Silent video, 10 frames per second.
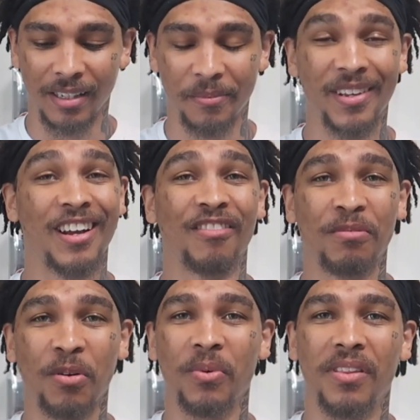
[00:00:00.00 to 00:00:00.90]
be
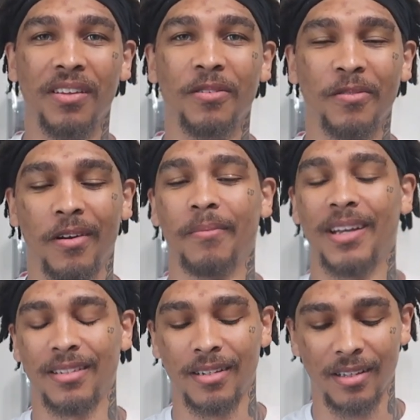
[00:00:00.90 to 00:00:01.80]
comfortable with you,
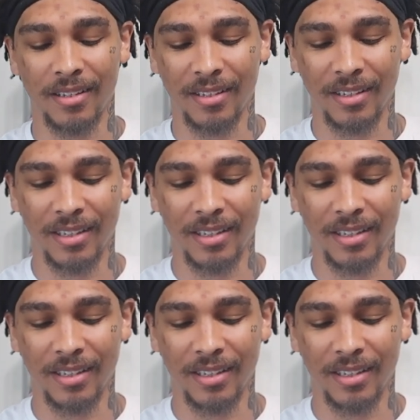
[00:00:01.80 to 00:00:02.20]
basically.